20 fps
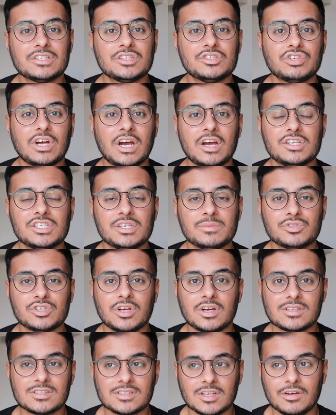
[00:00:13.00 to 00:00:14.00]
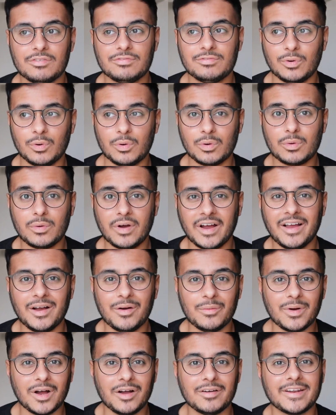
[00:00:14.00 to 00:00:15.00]
try on GYMSHARK stuff for quite
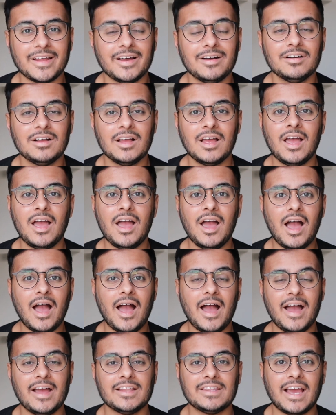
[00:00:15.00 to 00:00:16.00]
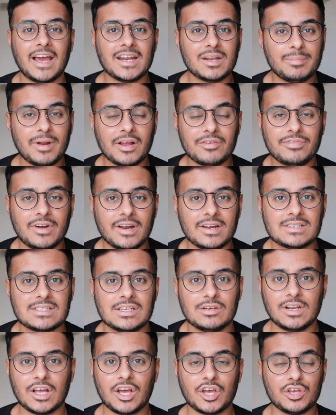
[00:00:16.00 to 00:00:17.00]
a while now, and they had a Black Friday
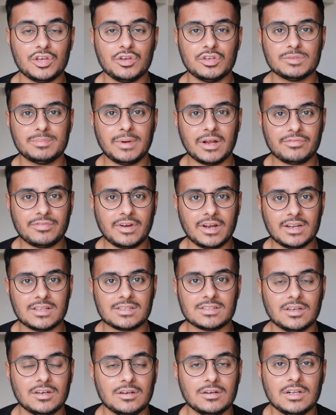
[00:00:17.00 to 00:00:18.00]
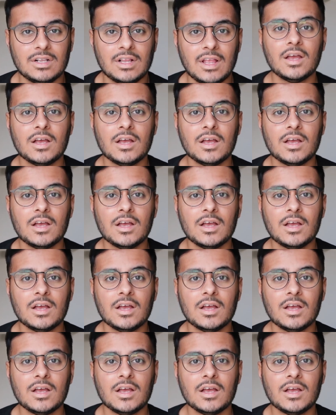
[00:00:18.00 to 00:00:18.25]
sale, like a huge Black Friday sale.